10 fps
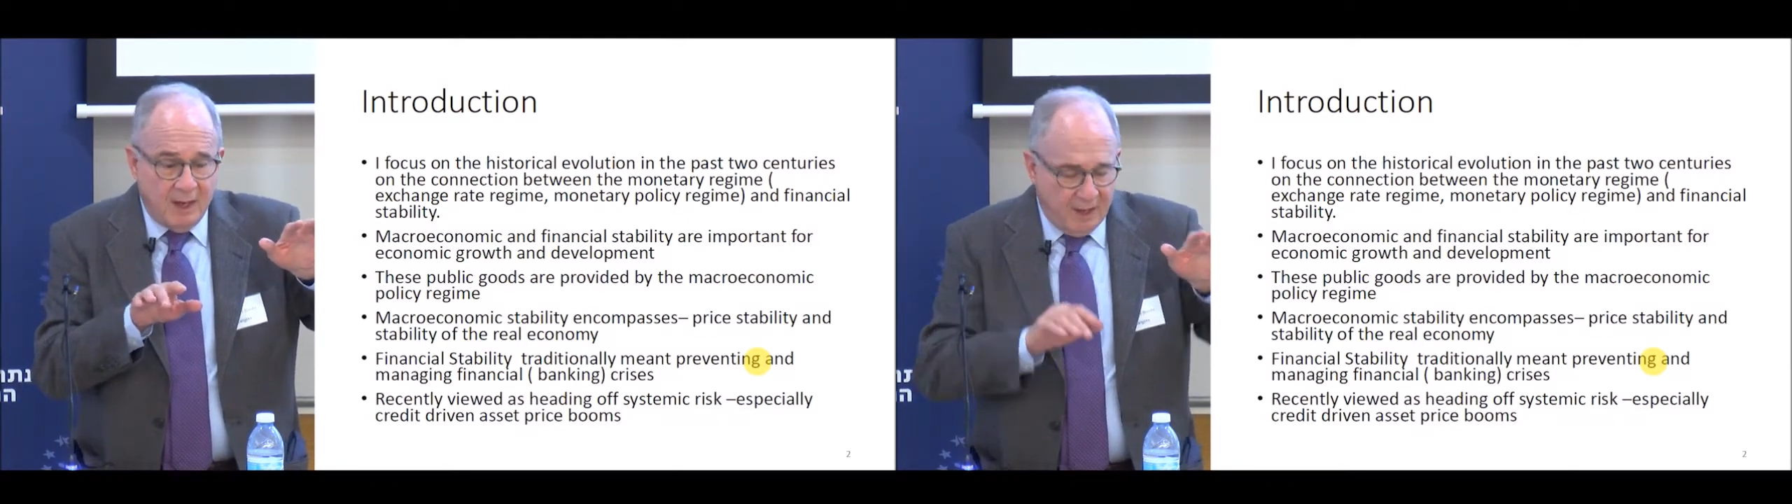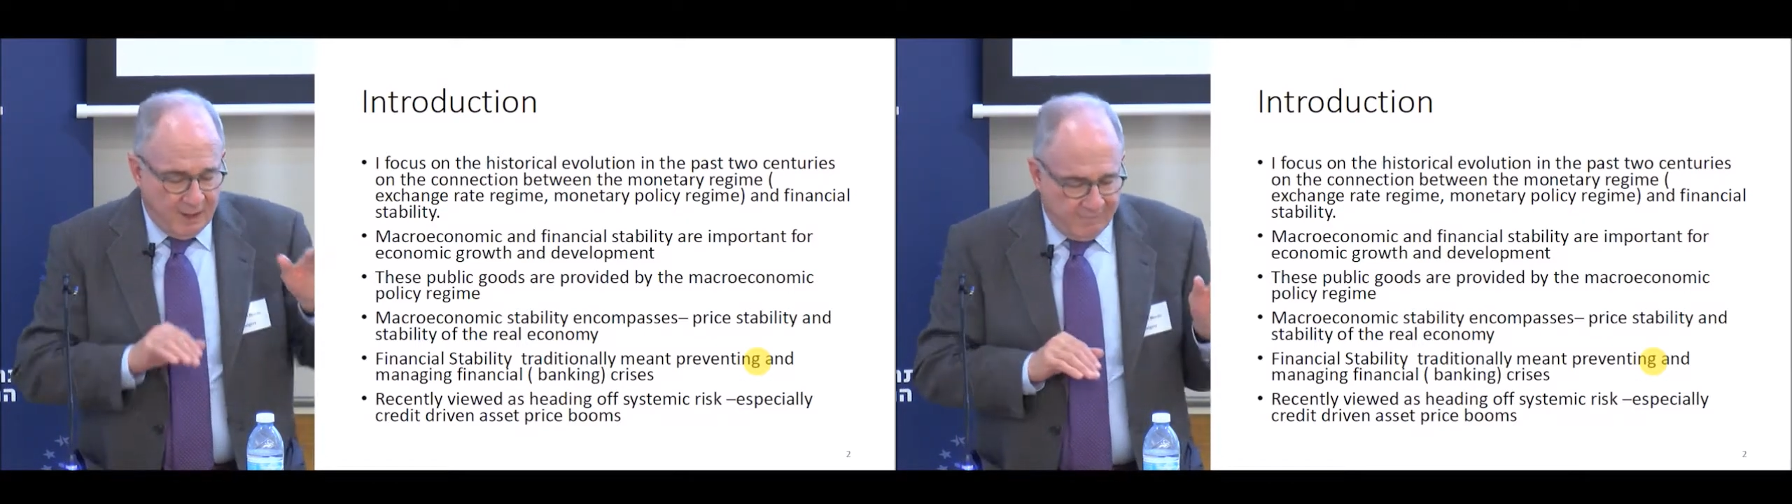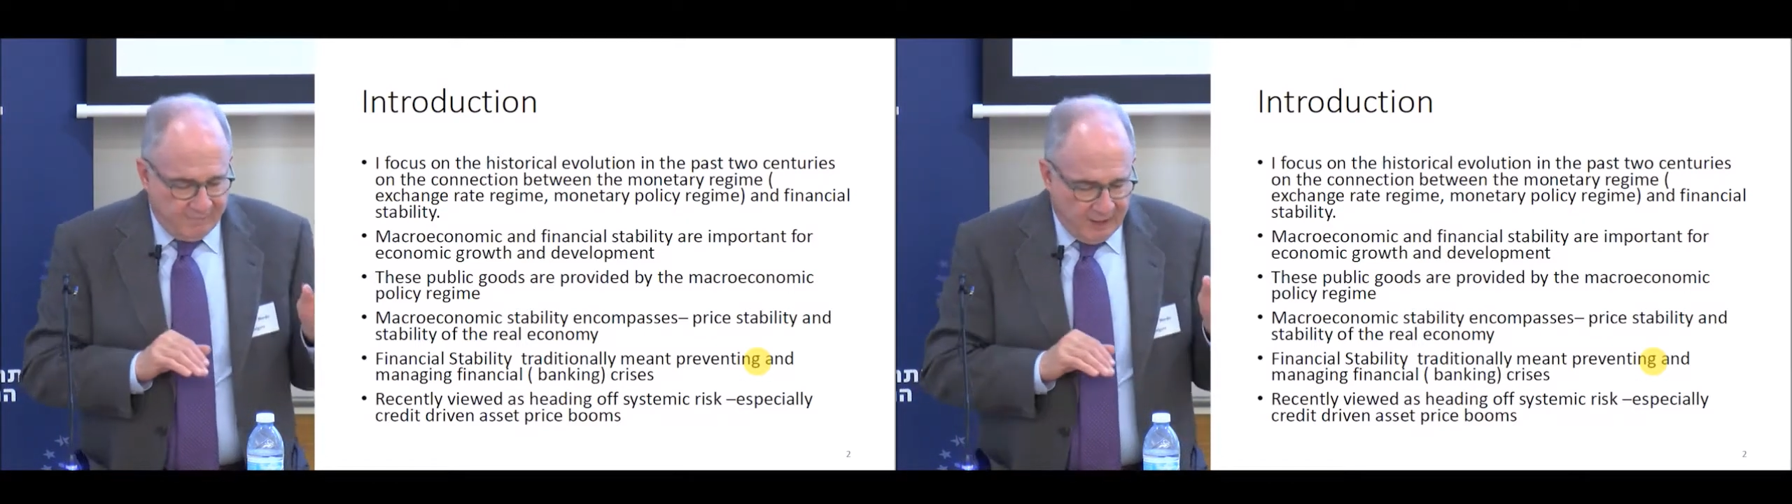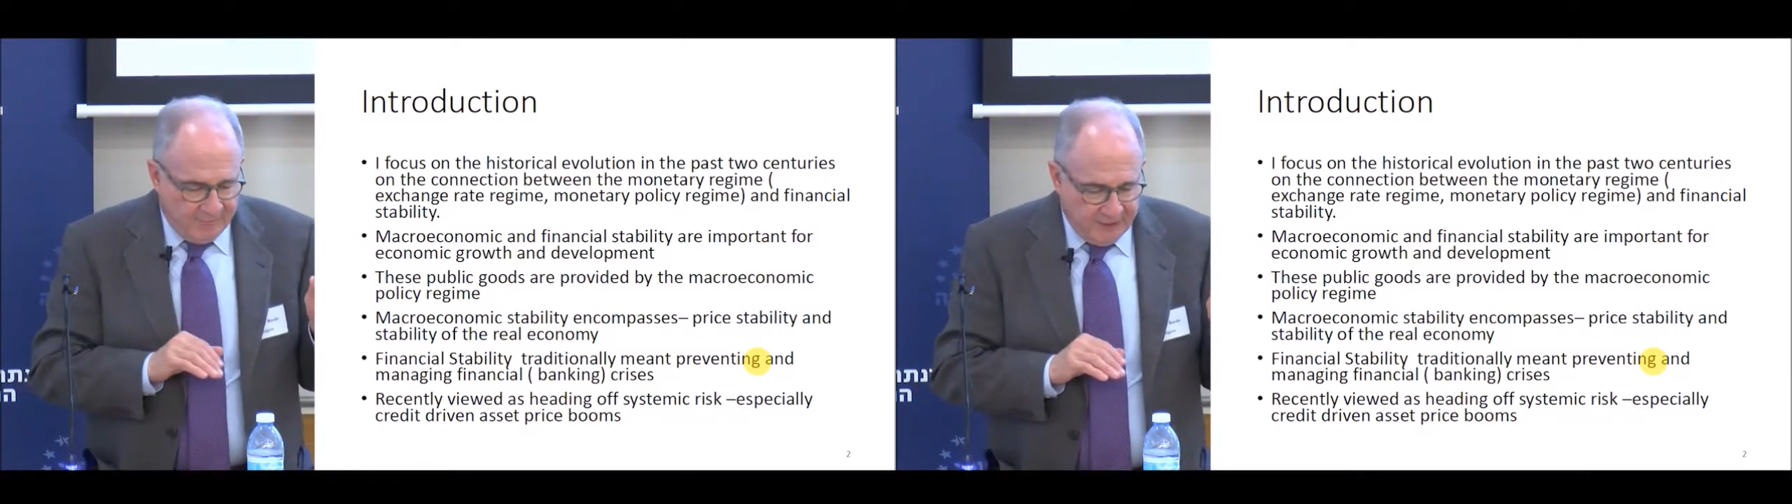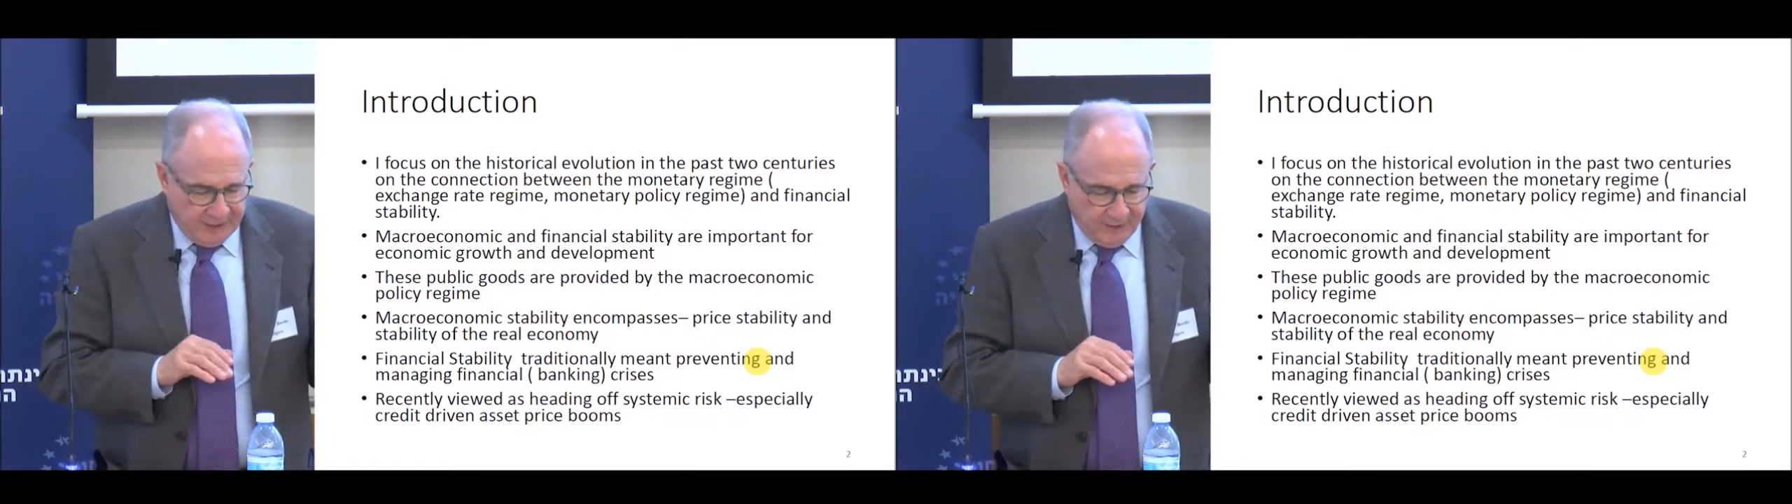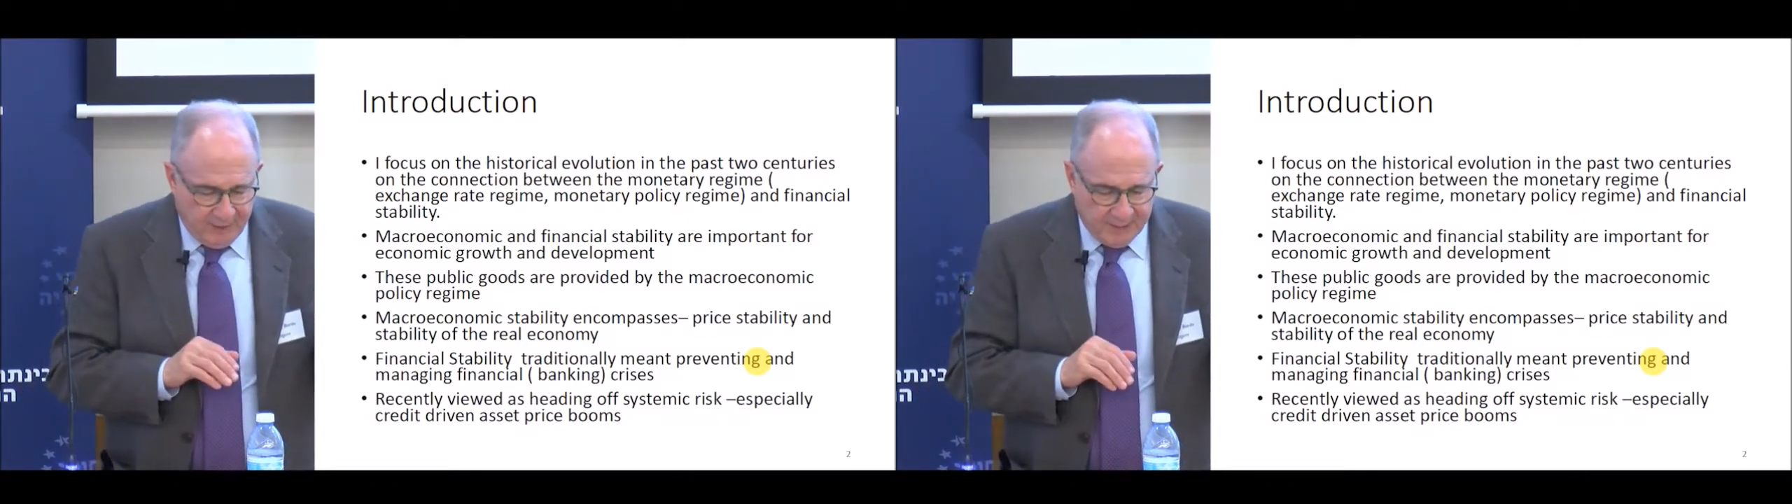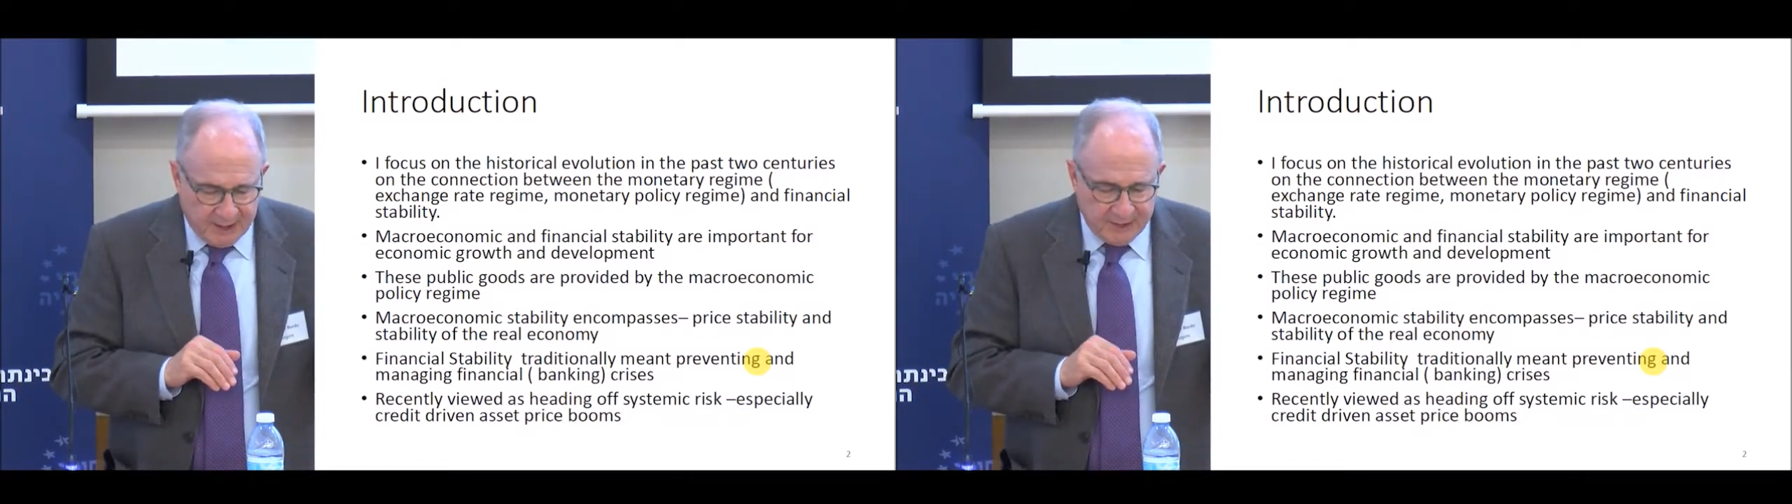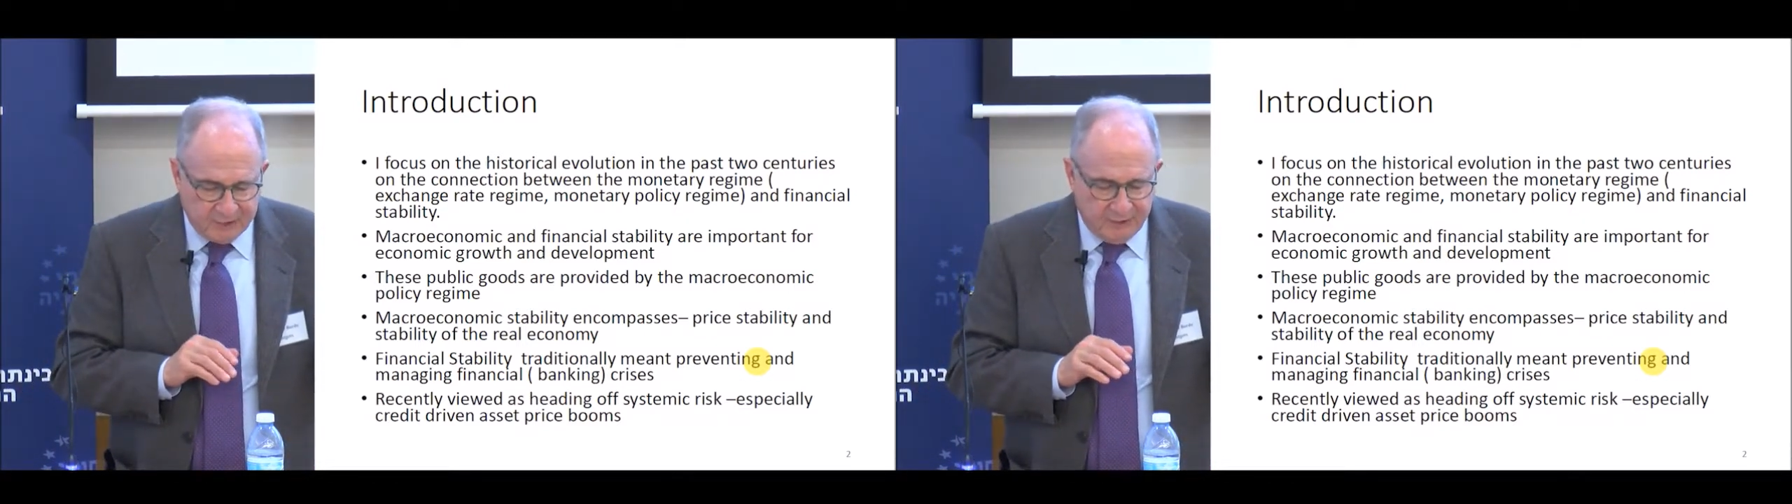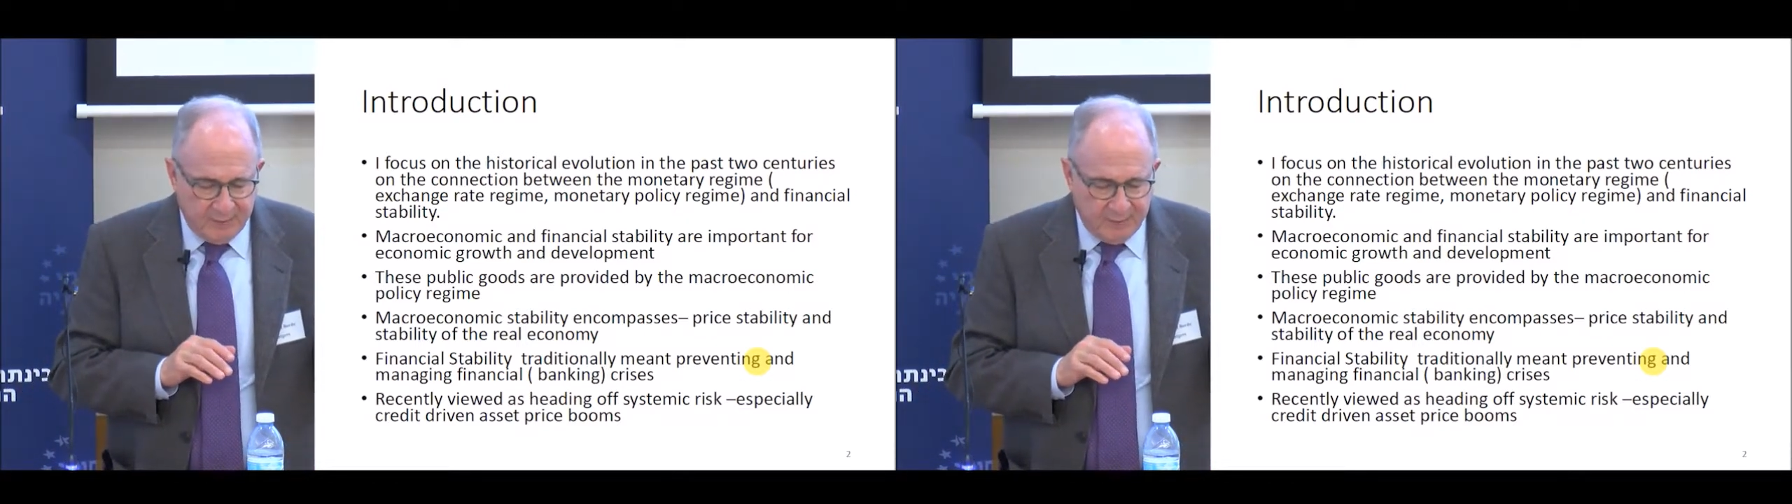of economic history,